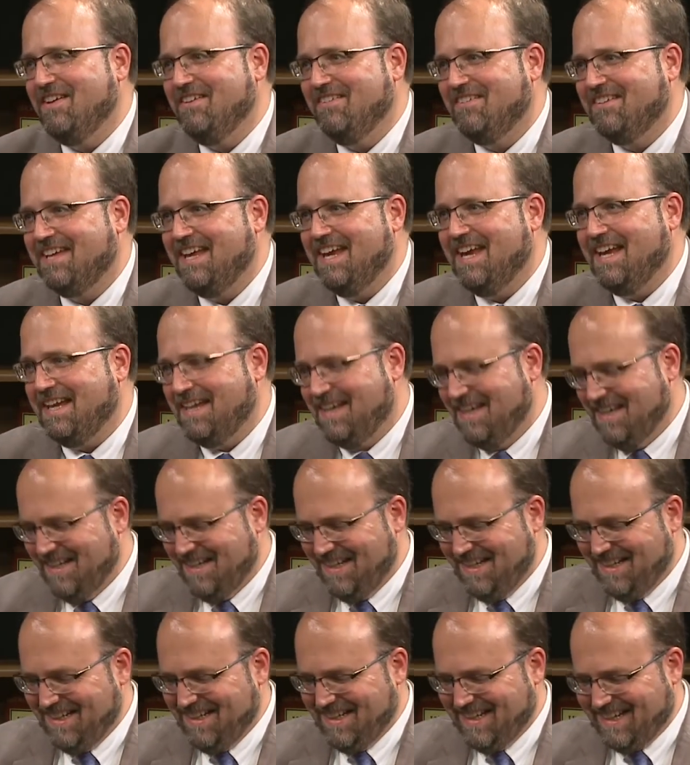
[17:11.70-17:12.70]
Funnel
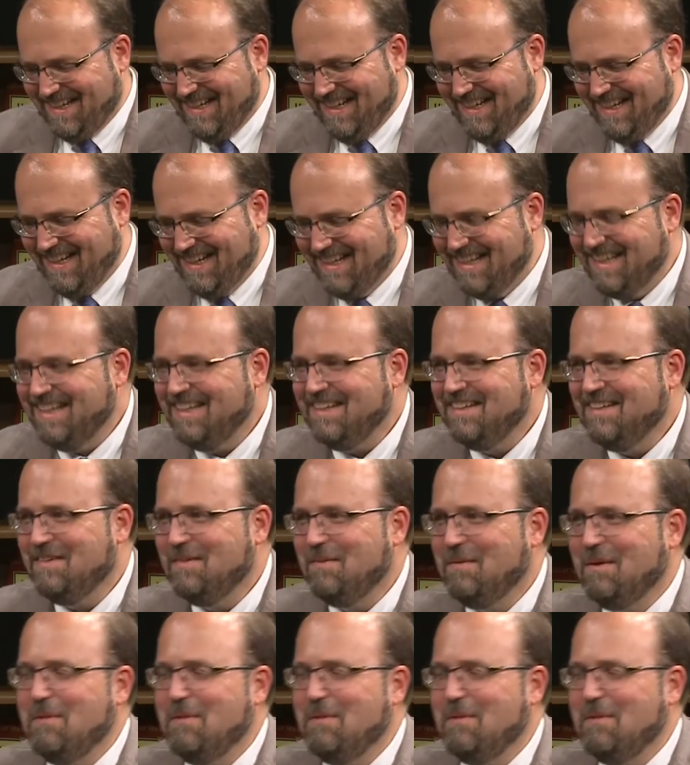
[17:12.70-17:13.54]
cake.